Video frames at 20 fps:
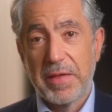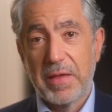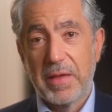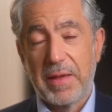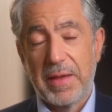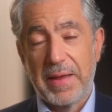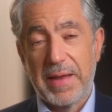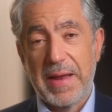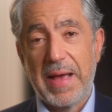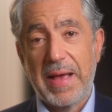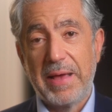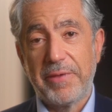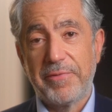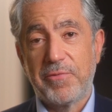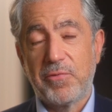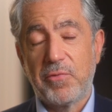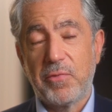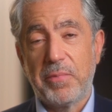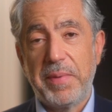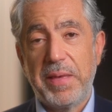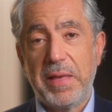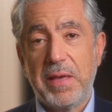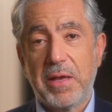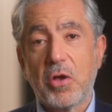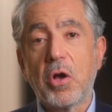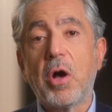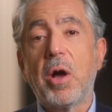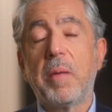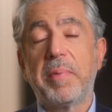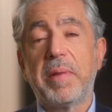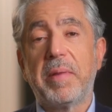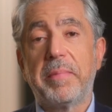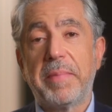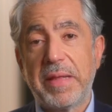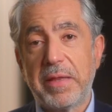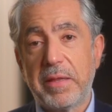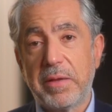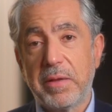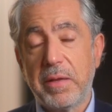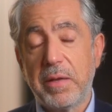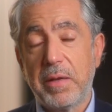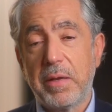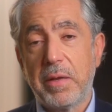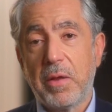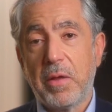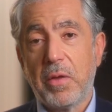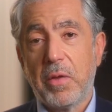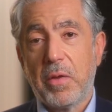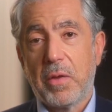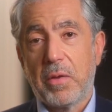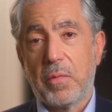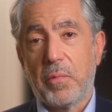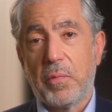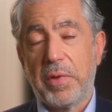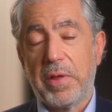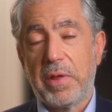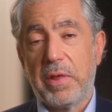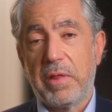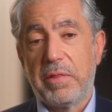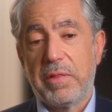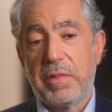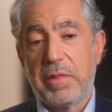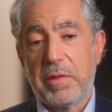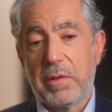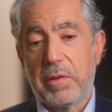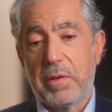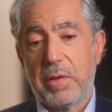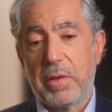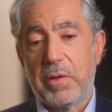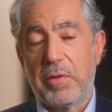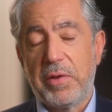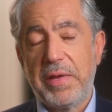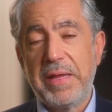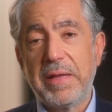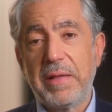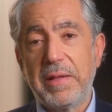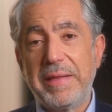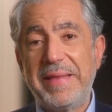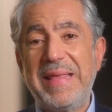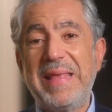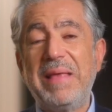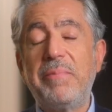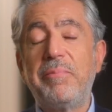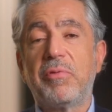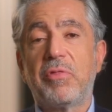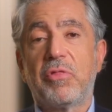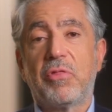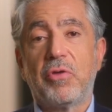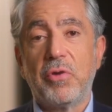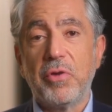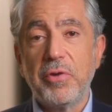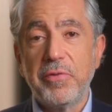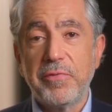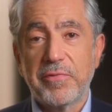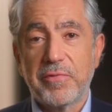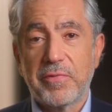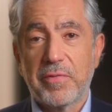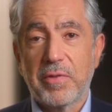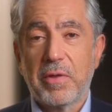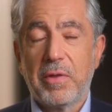It has to be complemented with a real deep thirst.